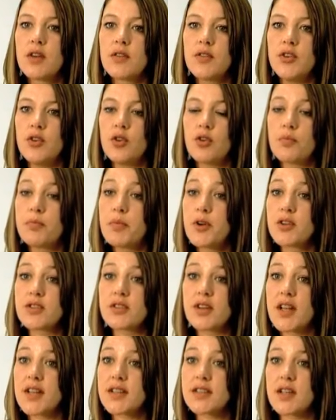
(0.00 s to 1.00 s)
your
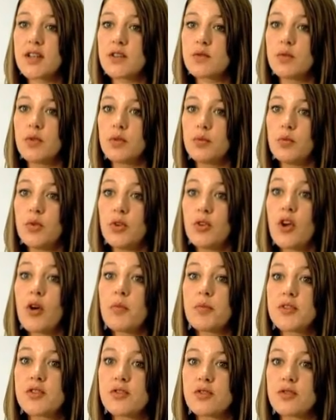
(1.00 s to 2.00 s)
personal assets will
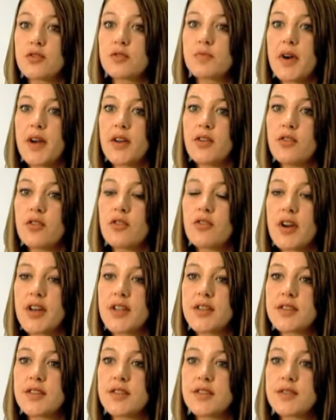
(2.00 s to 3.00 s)
not be touched by your
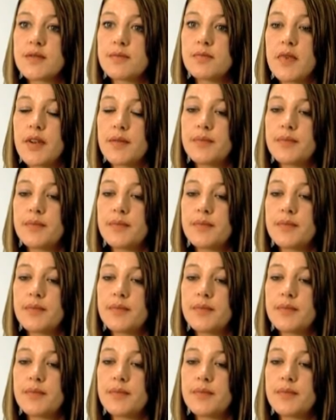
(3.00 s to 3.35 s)
creditors.